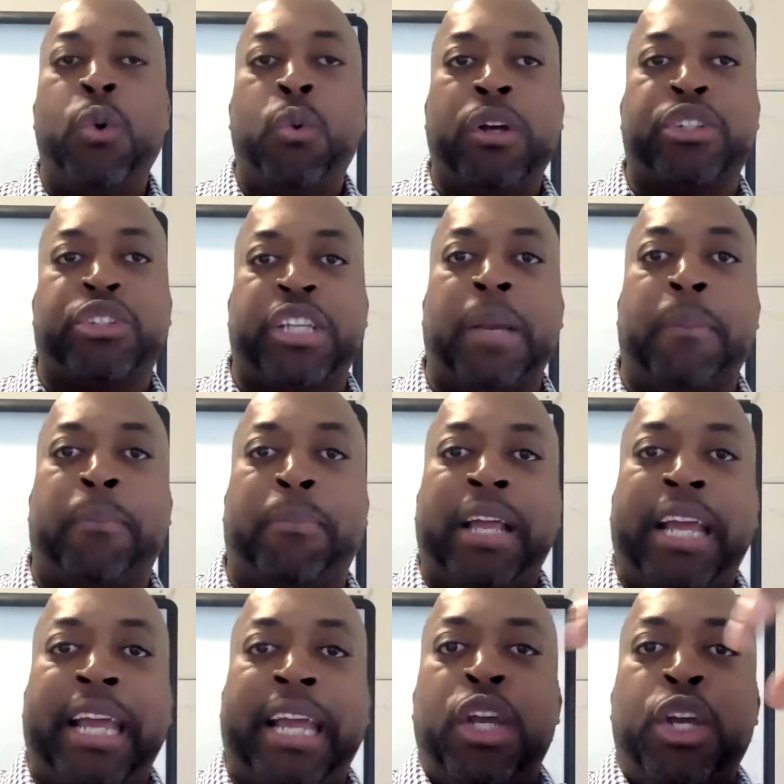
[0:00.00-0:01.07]
We're
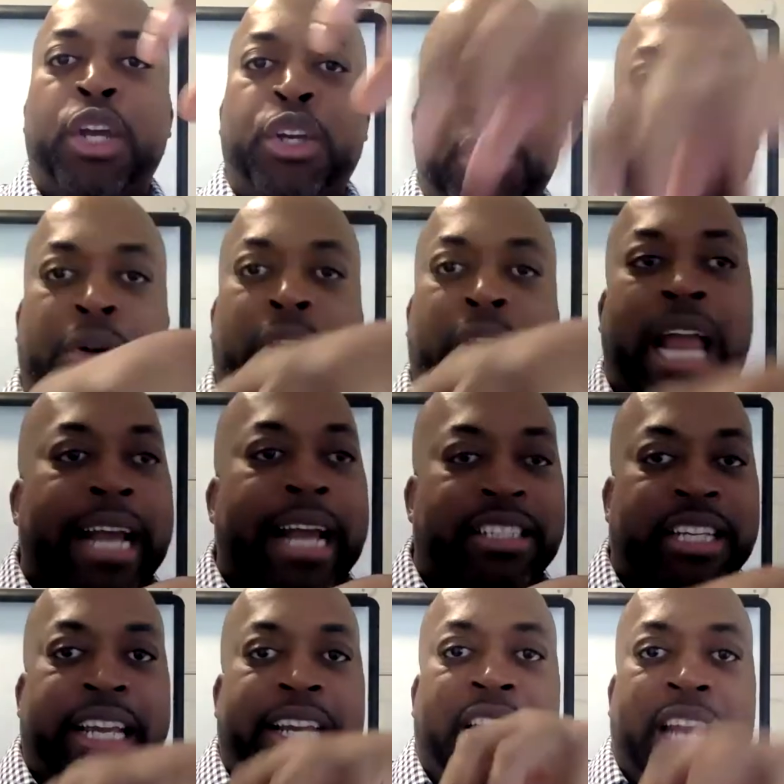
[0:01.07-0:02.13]
simply
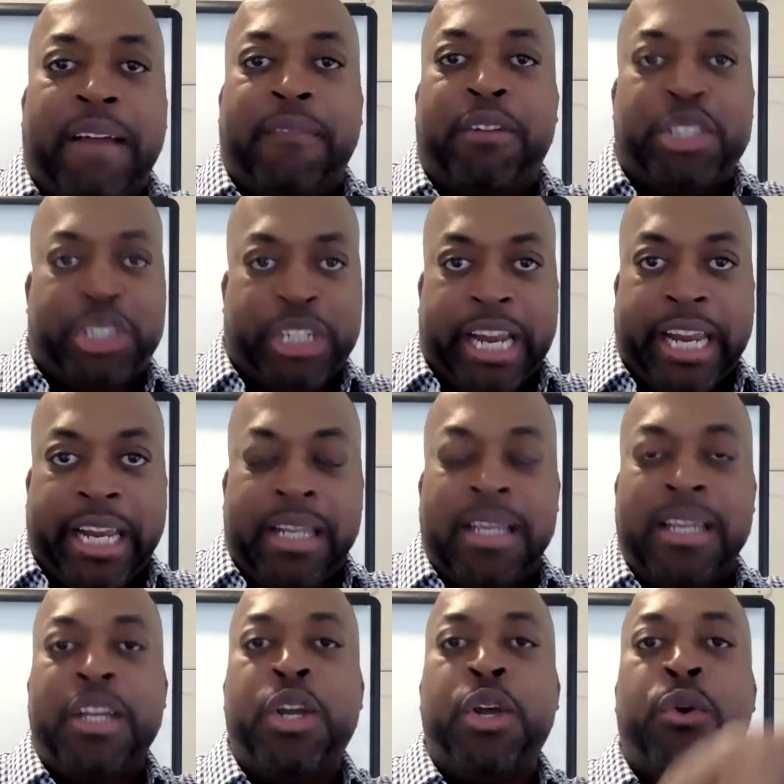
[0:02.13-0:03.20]
utilizing and leveraging
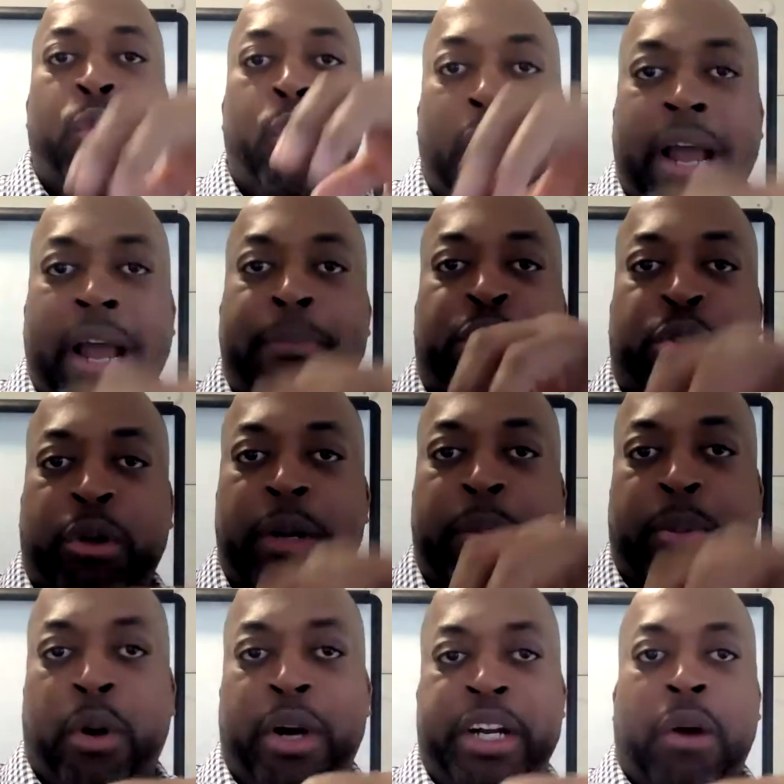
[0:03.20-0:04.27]
Web
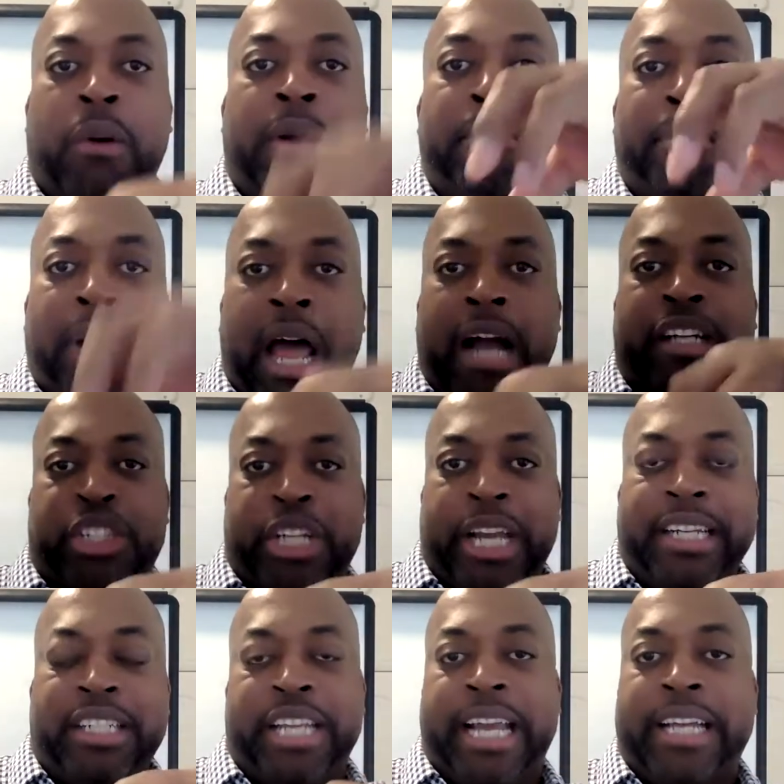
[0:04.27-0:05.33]
3.0 and
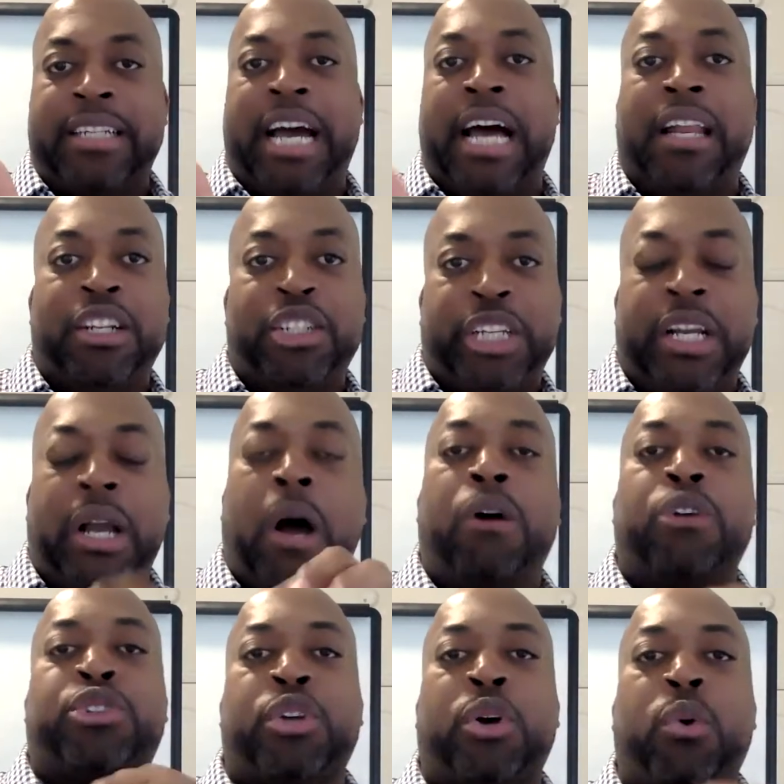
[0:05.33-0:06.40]
blockchain technology,
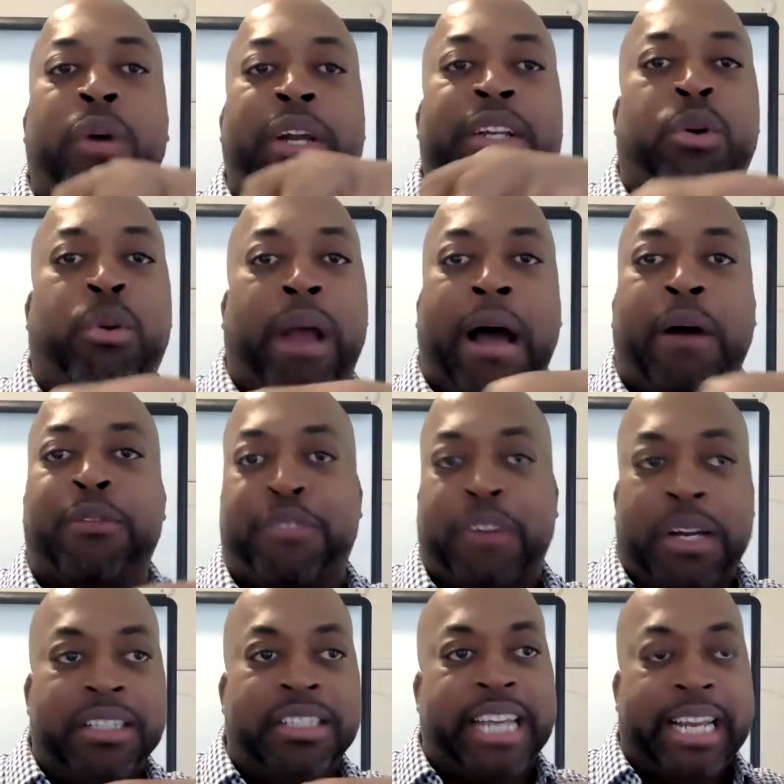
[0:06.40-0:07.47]
also with
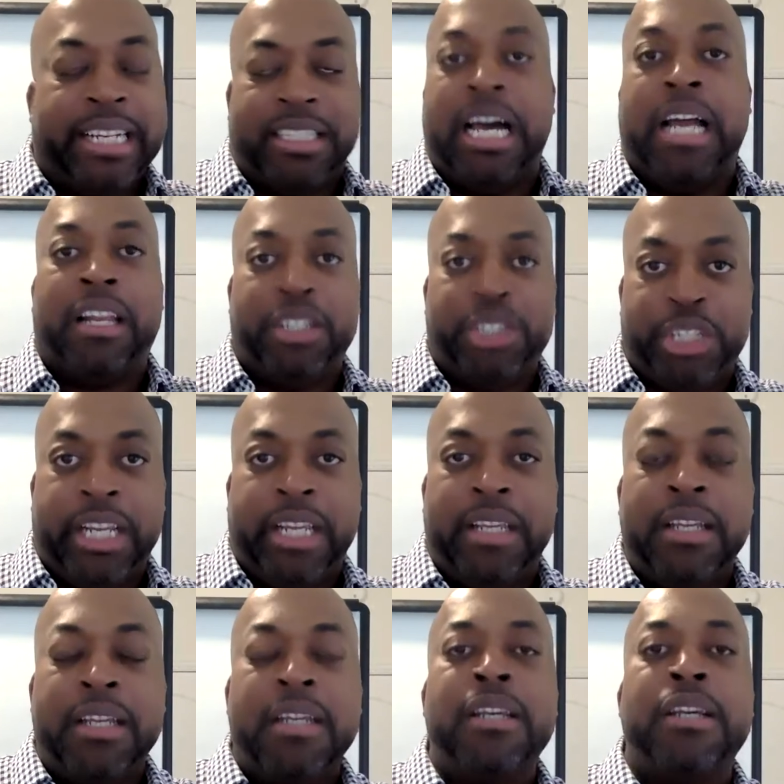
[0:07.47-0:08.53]
crowdfund technology.
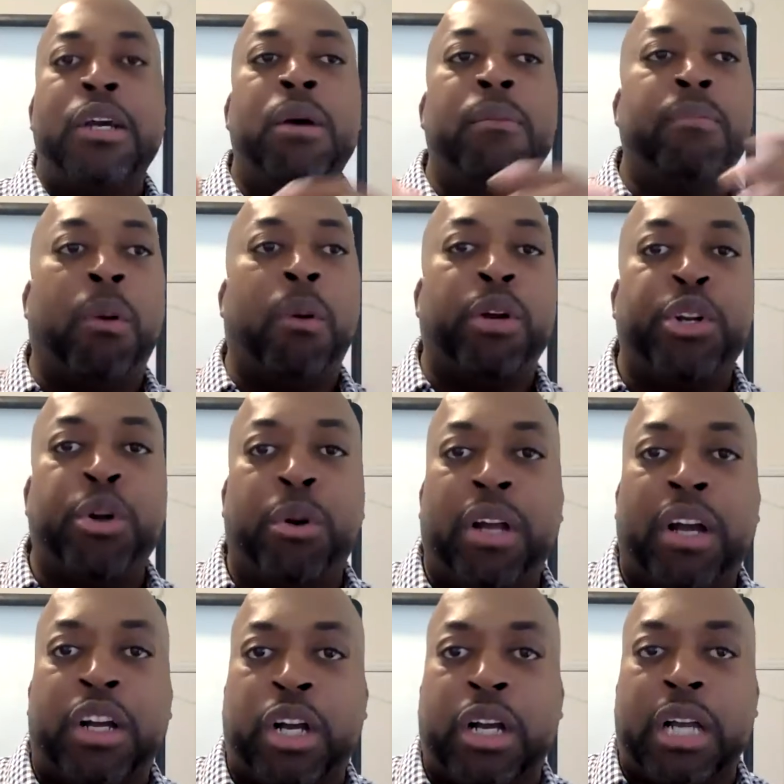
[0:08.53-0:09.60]
But we're doing
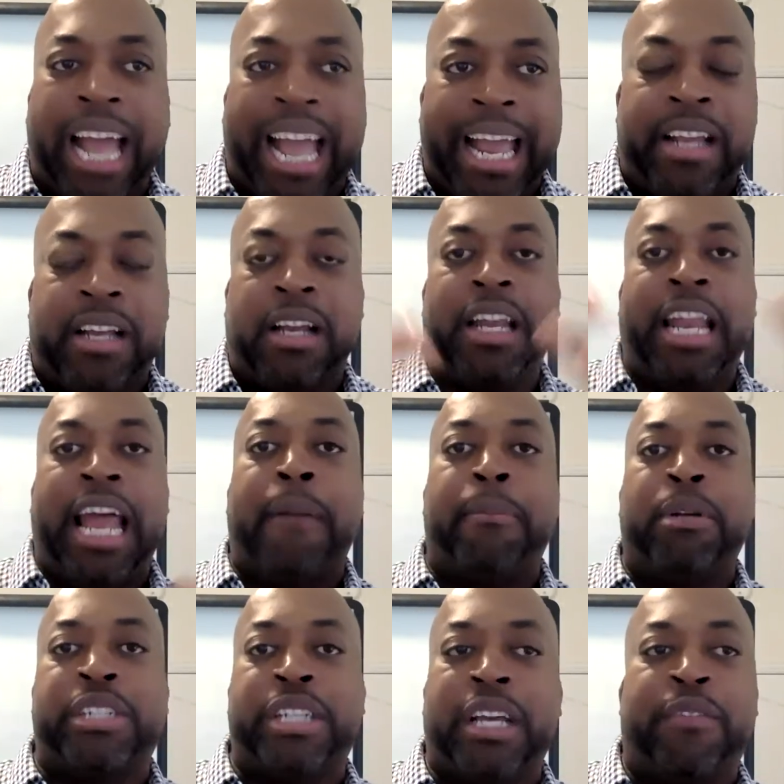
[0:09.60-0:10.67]
a, a
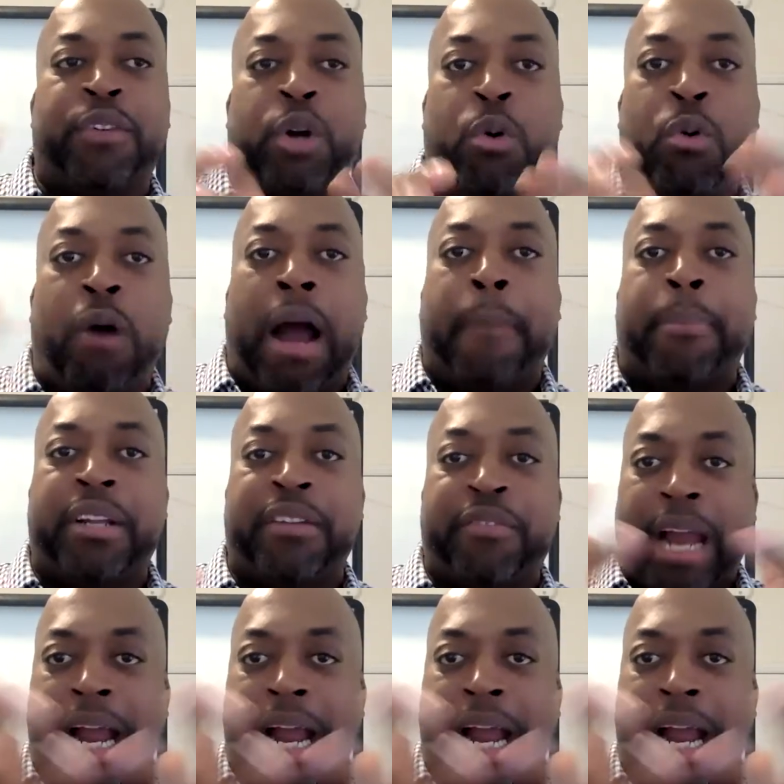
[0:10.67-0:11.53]
collaborative, cooperative